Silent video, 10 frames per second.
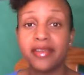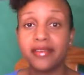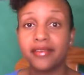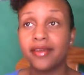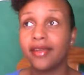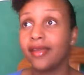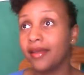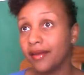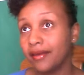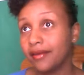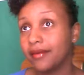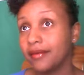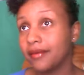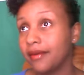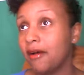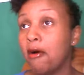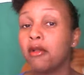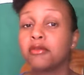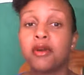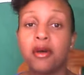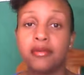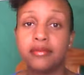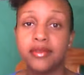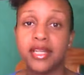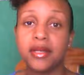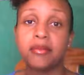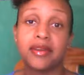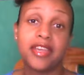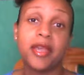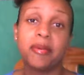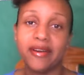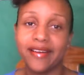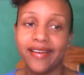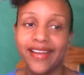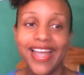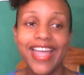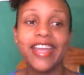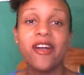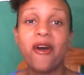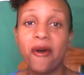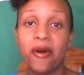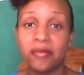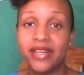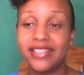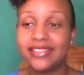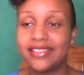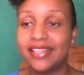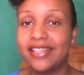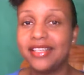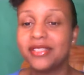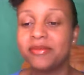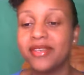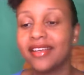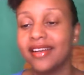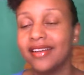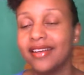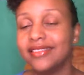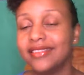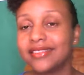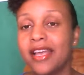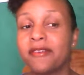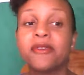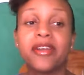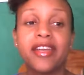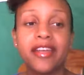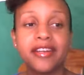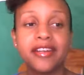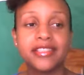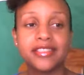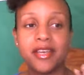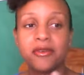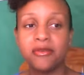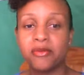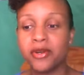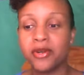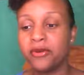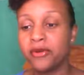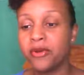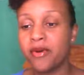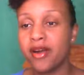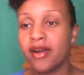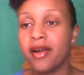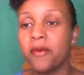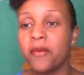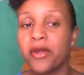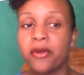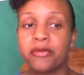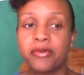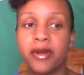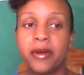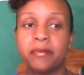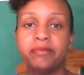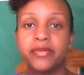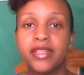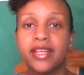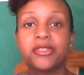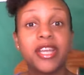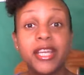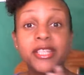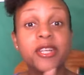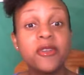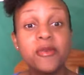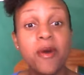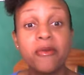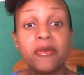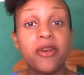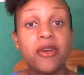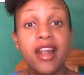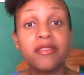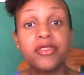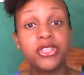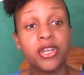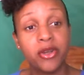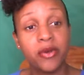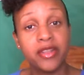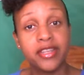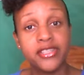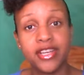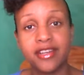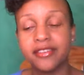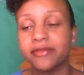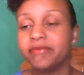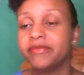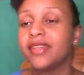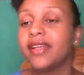I feel like a all-round like bookkeeper in all of my studies, because if you're here to say who you are and where you're from, so I can shout you out. I love to shout out on this channel.